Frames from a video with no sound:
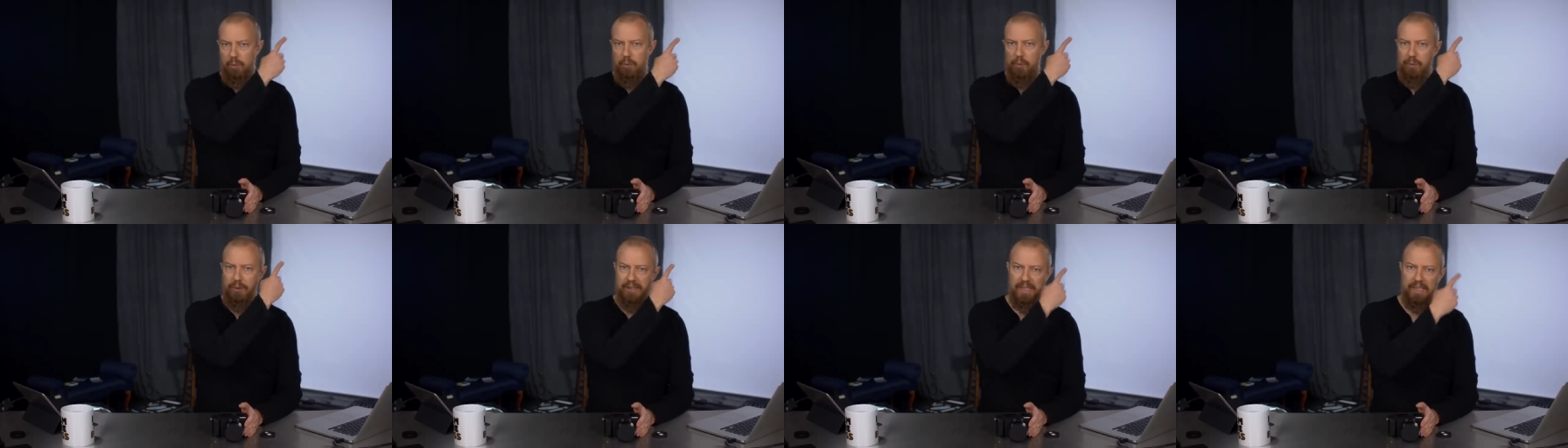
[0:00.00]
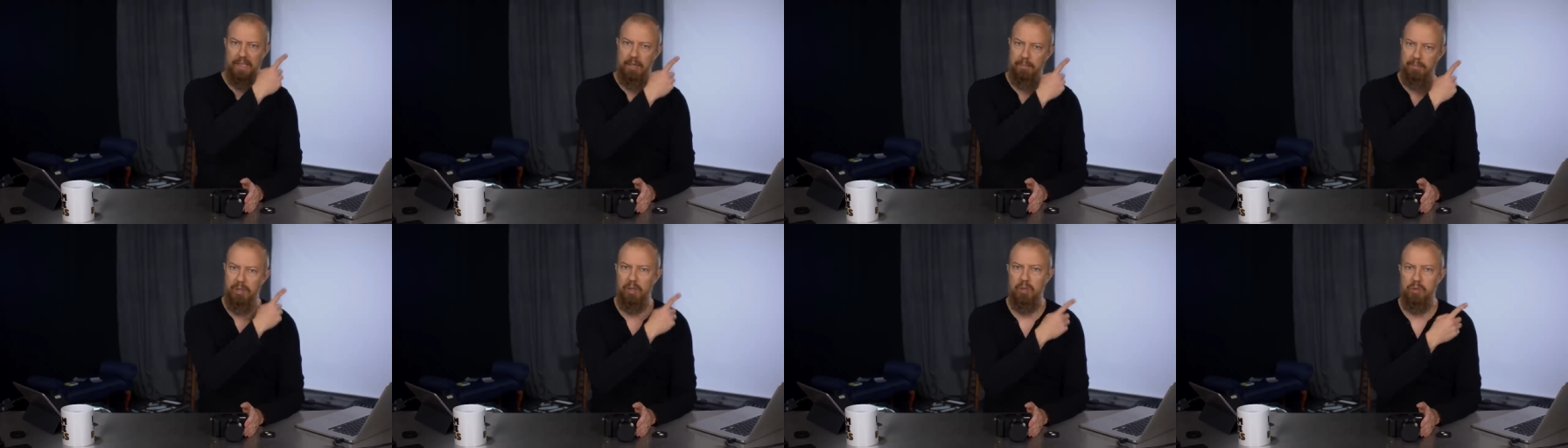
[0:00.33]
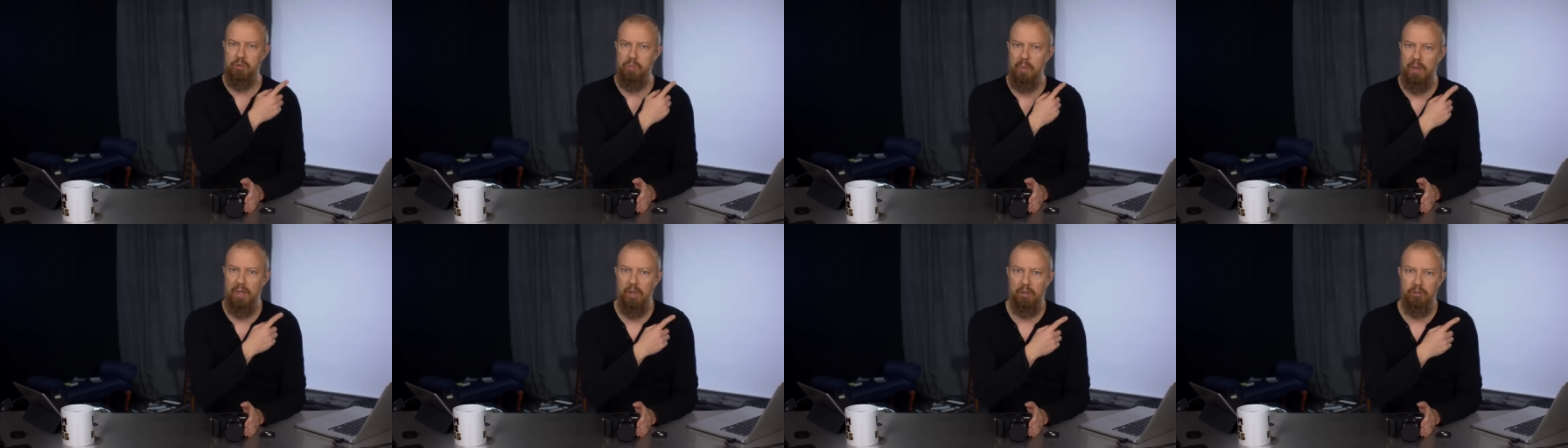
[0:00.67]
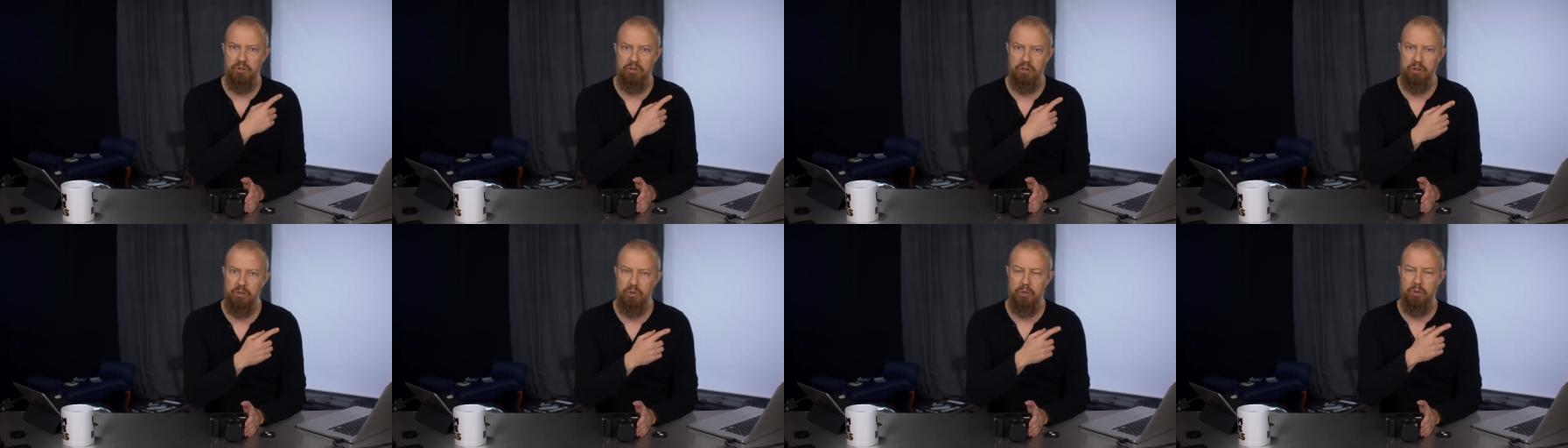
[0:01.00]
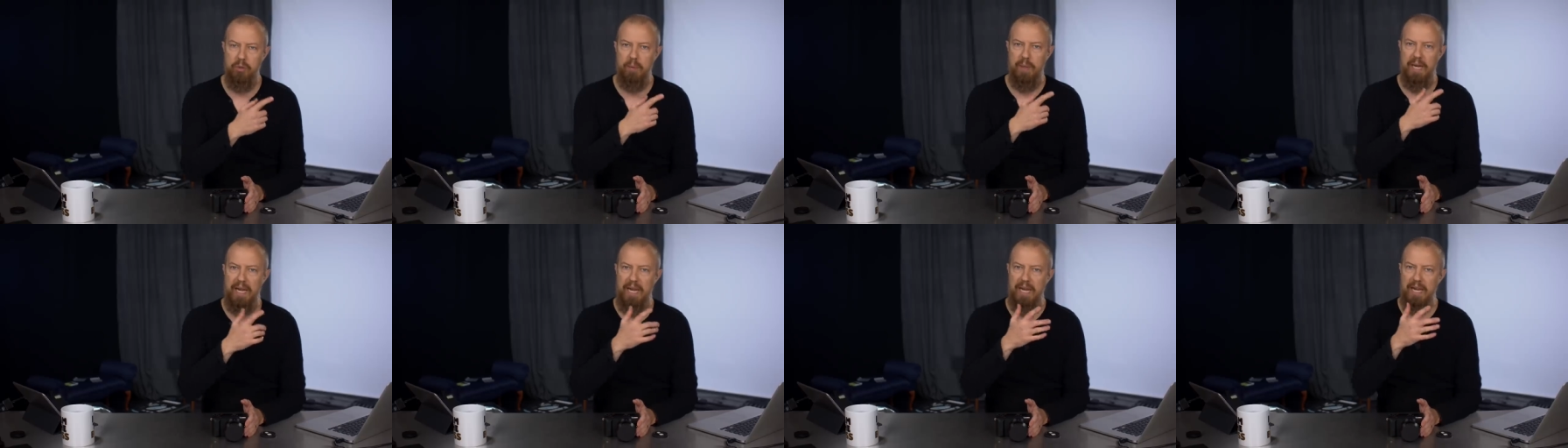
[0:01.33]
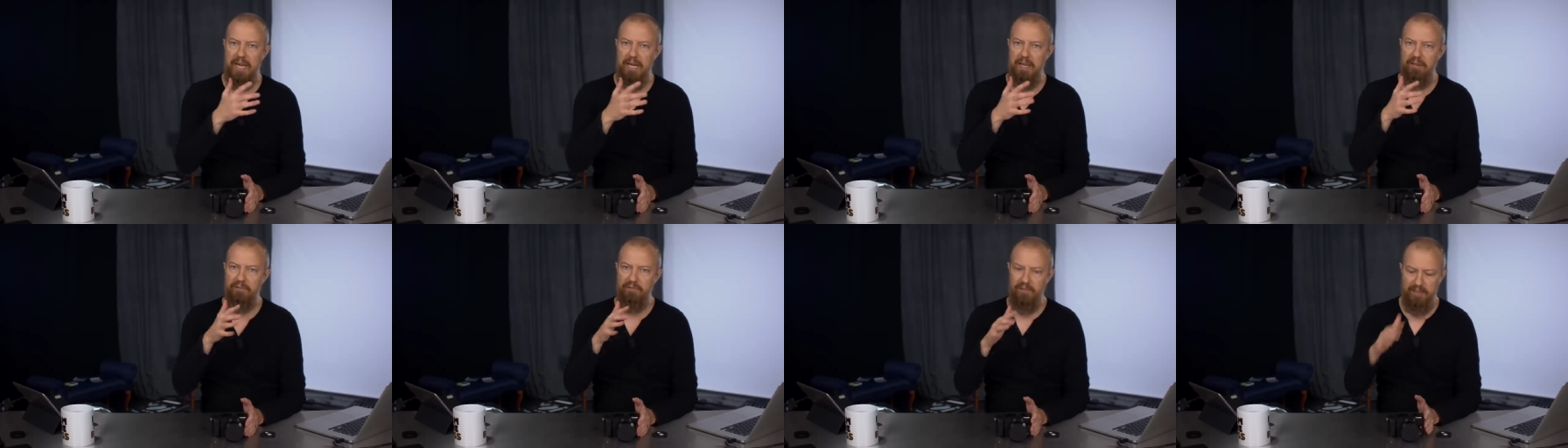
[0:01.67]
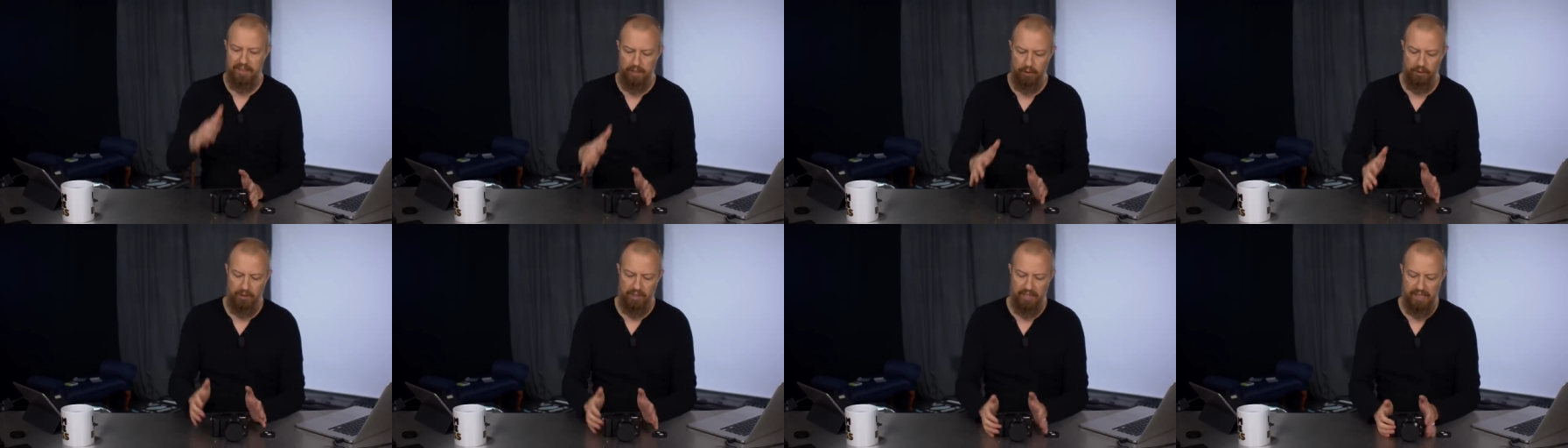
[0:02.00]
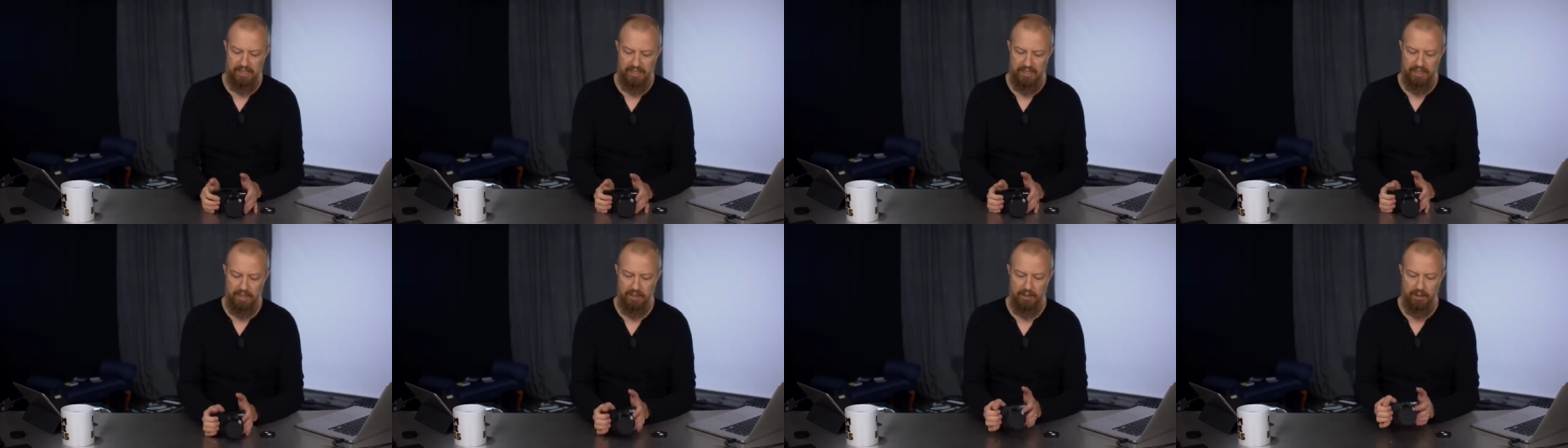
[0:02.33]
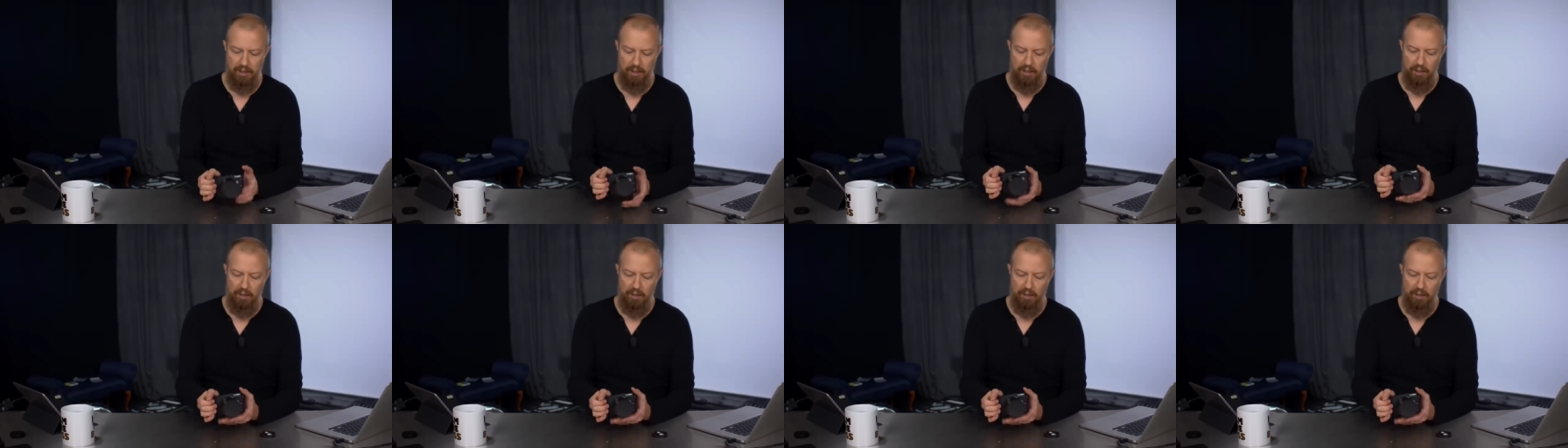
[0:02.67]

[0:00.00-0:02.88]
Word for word: we'll link up here as well, to a video that I did